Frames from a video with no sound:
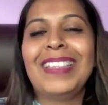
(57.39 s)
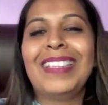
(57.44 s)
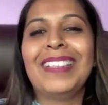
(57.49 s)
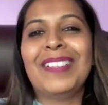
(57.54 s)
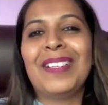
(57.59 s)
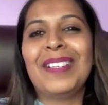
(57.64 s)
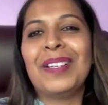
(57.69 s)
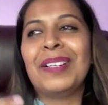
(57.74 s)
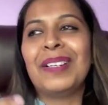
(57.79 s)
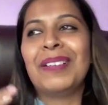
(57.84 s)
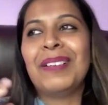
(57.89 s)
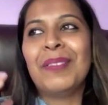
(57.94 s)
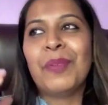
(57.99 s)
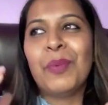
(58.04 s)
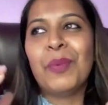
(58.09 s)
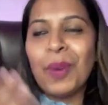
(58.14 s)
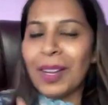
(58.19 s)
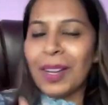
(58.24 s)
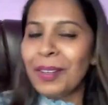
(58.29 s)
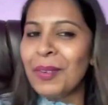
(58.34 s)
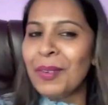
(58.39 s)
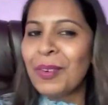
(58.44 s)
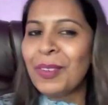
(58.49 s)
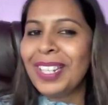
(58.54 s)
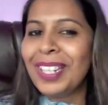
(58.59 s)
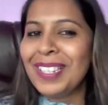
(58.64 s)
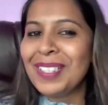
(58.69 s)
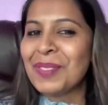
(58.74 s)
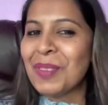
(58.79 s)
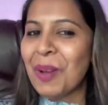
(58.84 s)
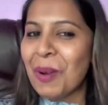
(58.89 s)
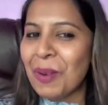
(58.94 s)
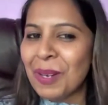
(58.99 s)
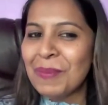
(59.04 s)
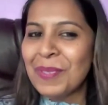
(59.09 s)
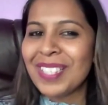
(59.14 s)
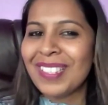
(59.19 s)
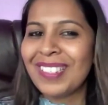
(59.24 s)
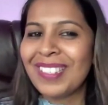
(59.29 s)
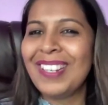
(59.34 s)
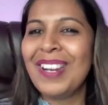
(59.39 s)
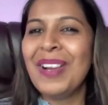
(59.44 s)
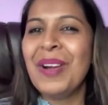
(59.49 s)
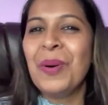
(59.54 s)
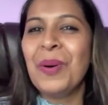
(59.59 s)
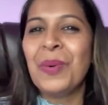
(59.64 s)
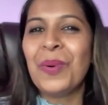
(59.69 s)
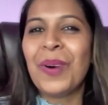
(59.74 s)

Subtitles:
the one and only Saurabh sir,